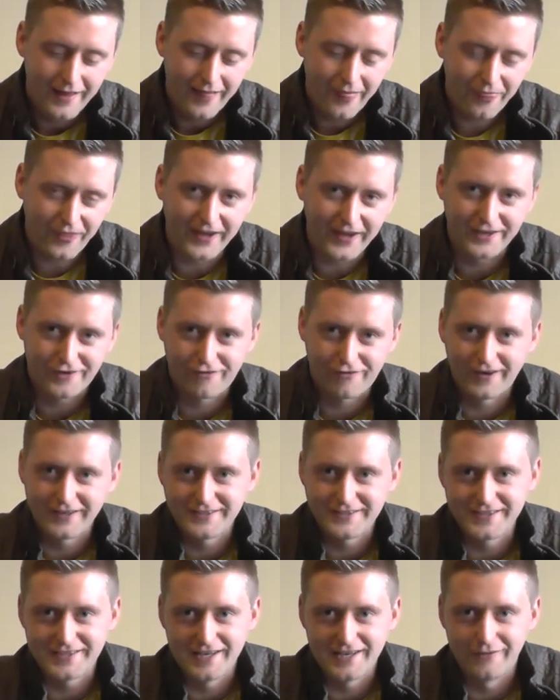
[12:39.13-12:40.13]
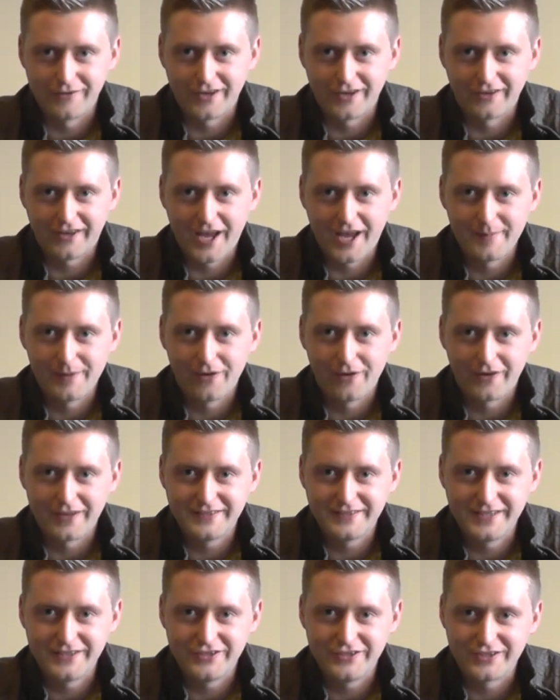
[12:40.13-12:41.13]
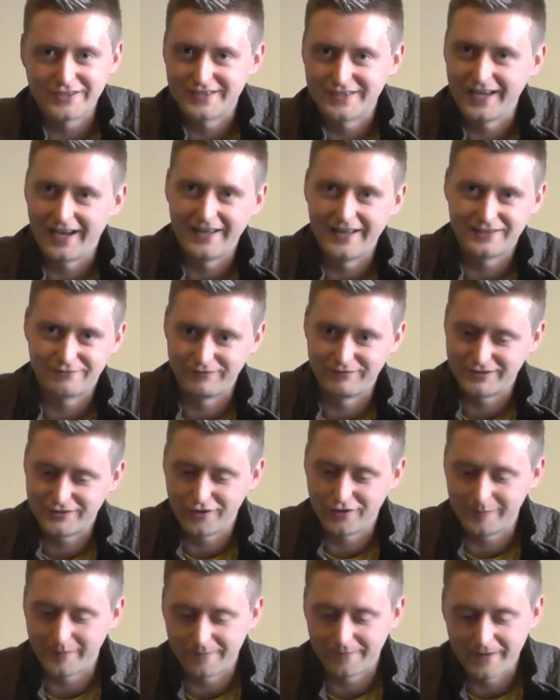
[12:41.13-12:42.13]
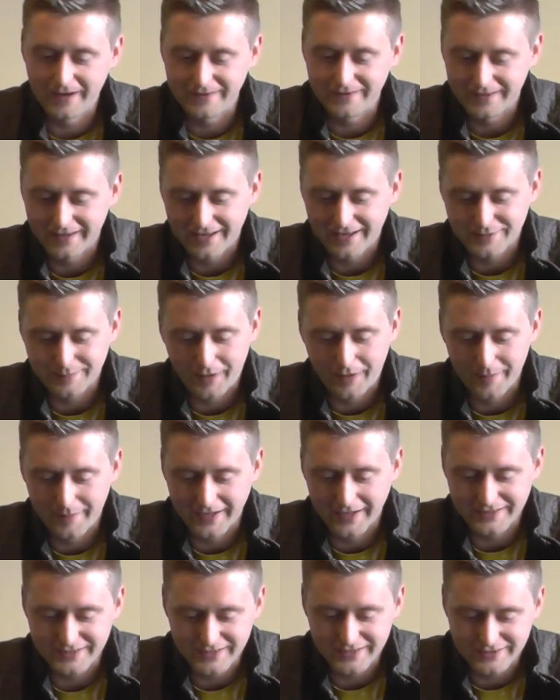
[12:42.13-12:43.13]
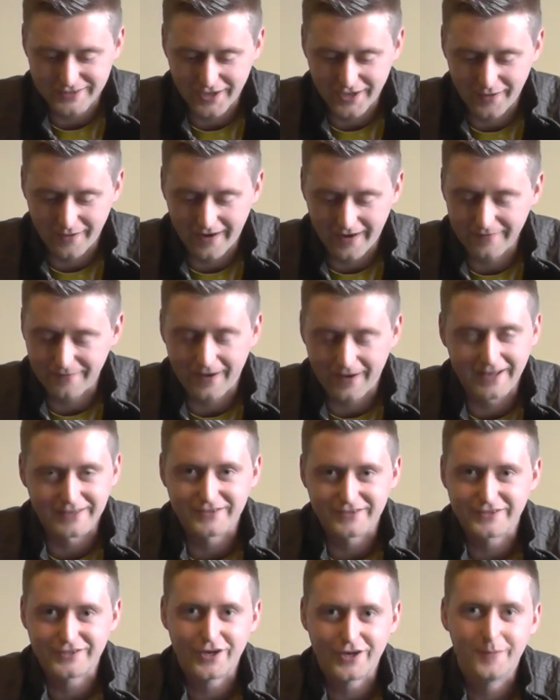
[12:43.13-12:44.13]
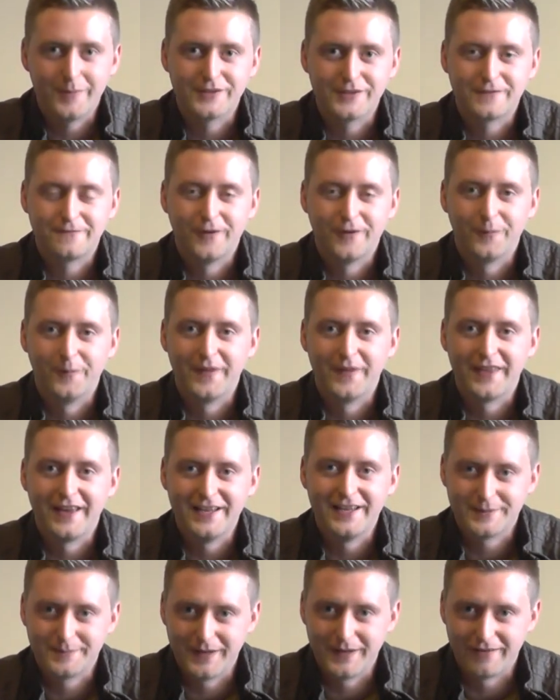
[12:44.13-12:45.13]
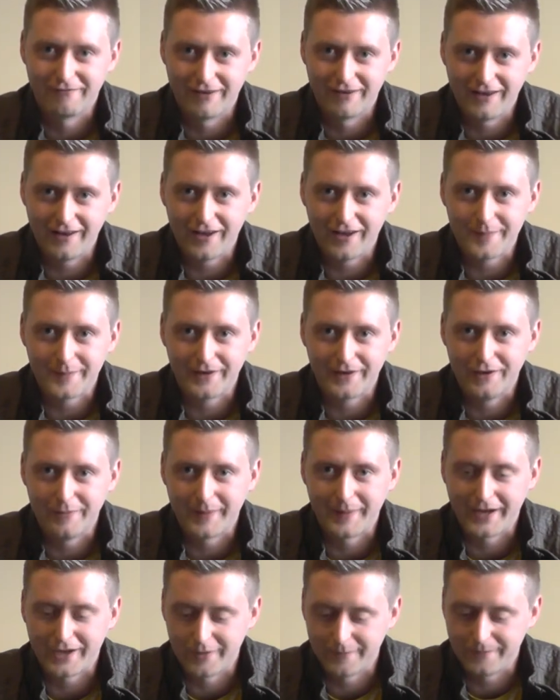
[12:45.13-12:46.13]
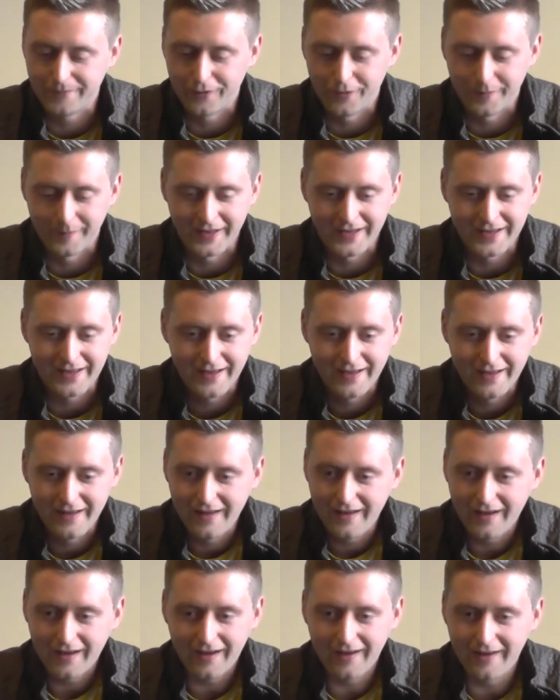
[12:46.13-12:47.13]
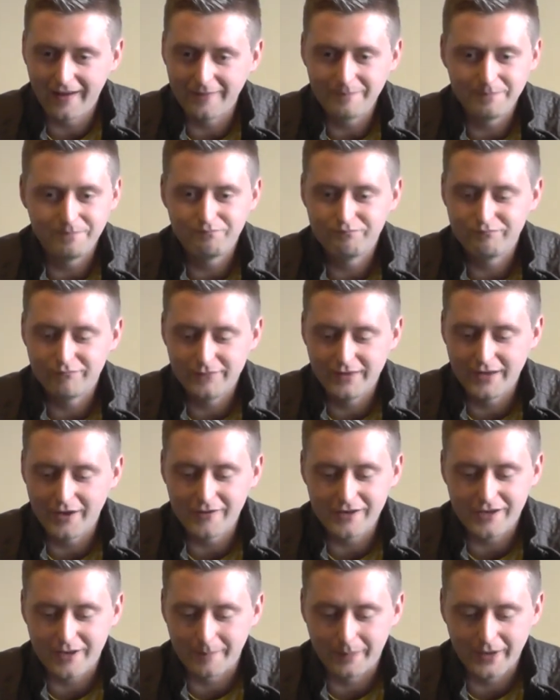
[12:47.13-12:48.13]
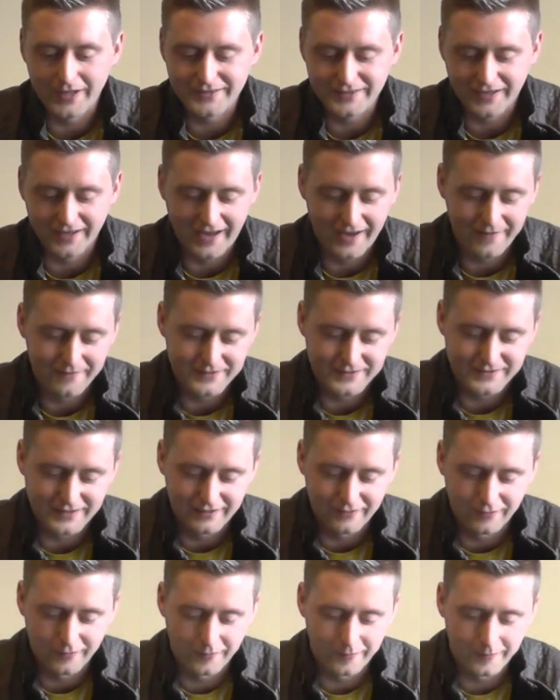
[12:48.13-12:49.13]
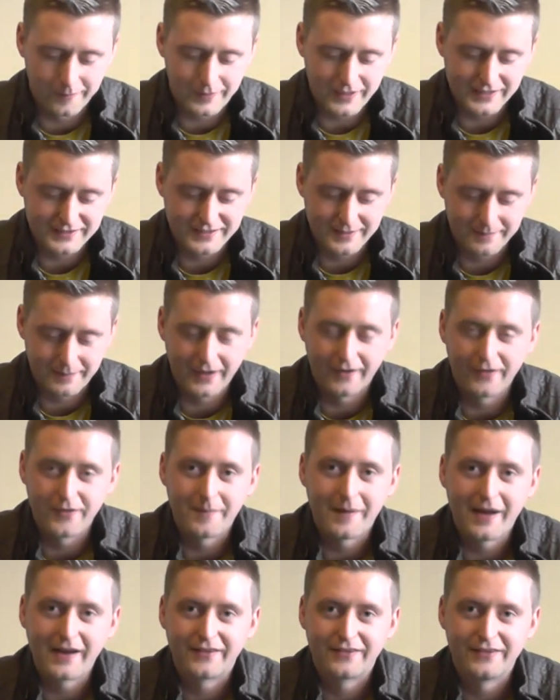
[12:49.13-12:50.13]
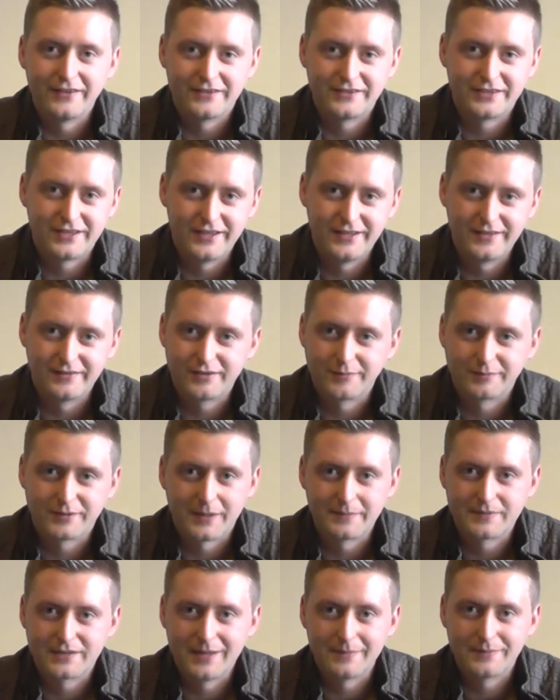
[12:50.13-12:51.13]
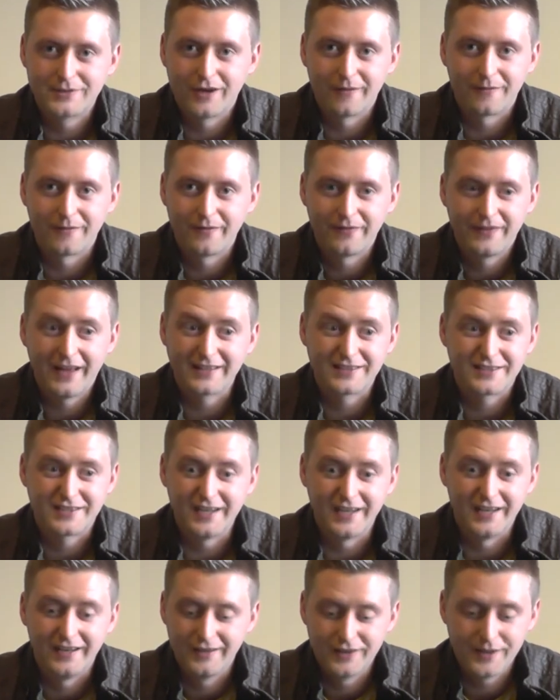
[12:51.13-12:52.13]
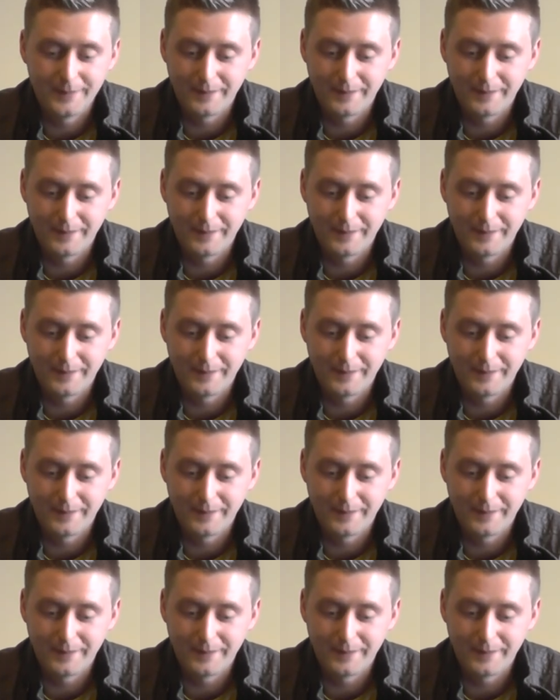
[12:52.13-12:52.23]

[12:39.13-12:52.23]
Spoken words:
Thank Christ this little gun came along and did just that. It's restored my faith in gas blowbacks, so I've had so much fun with it. It's been a reliable little backup for me. The only complaint I have is the little plastic bit on the mag that sometimes slips off. That's it.